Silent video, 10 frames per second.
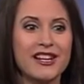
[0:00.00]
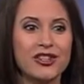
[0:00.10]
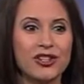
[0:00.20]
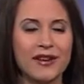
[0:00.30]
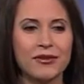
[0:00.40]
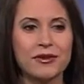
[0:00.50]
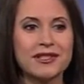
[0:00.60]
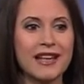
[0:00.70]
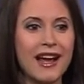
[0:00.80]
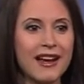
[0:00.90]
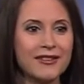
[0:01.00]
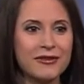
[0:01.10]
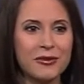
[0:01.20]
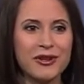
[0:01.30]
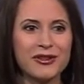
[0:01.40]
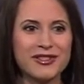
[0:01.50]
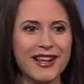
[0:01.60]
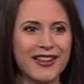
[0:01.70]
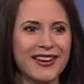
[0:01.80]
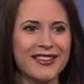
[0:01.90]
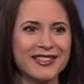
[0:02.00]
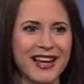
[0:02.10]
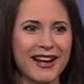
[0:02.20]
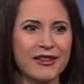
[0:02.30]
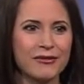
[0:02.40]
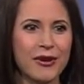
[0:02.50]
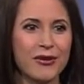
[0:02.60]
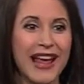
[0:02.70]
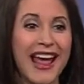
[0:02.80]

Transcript: She gave you a sign for when you're selling on the side of the road,